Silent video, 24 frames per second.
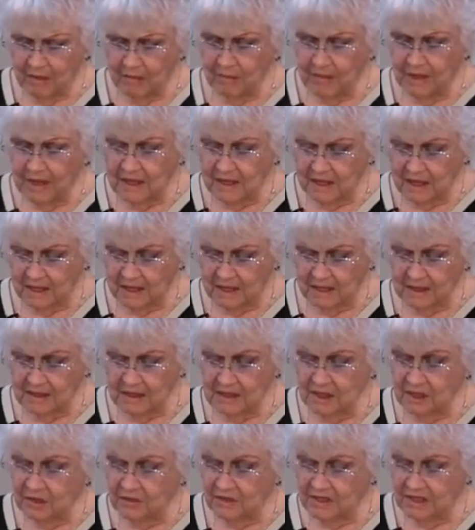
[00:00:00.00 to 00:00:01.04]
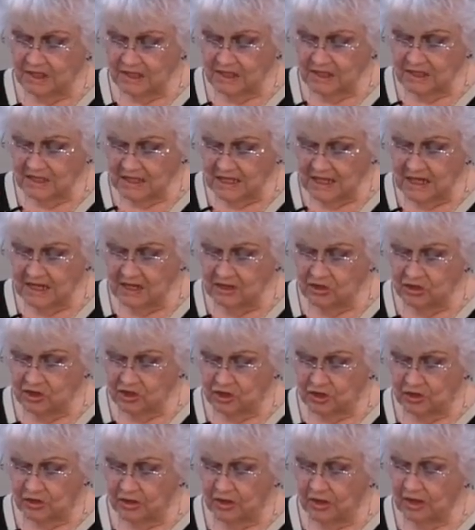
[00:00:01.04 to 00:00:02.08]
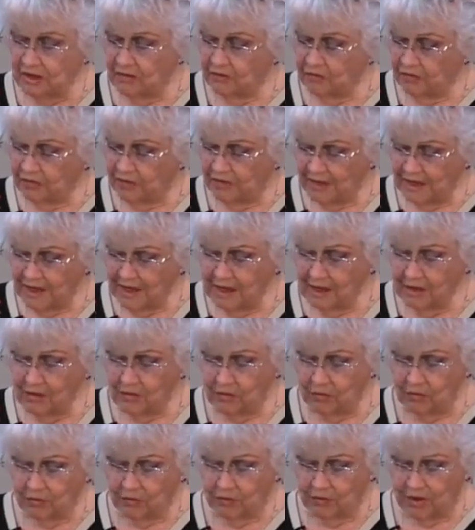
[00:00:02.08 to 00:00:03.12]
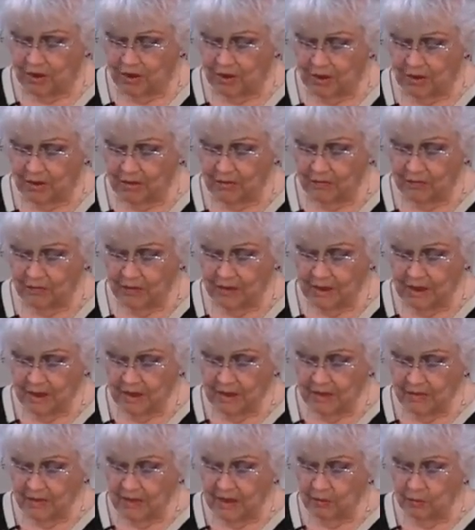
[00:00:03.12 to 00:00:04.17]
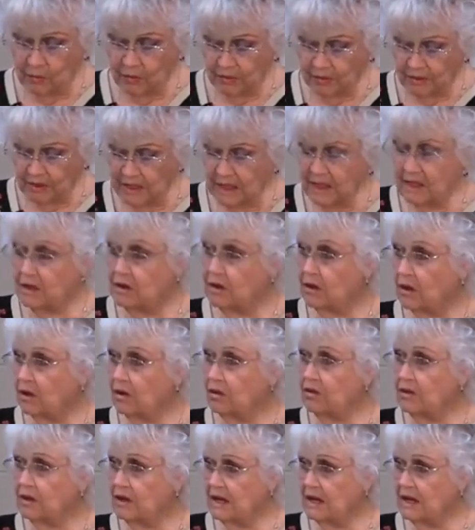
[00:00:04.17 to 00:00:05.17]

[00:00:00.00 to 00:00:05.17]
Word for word: Because there is a danger, if they go wrong, they will lead all the